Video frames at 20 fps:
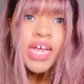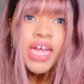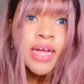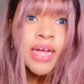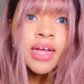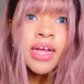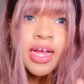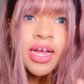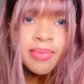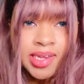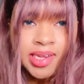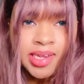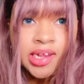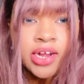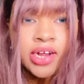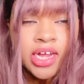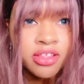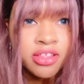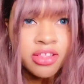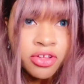I- am
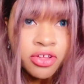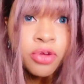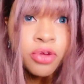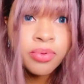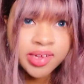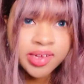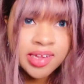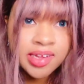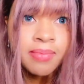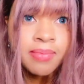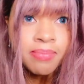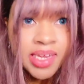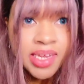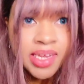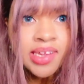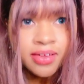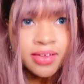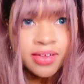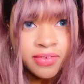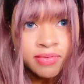sorry, I thought you were
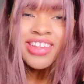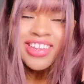submissive.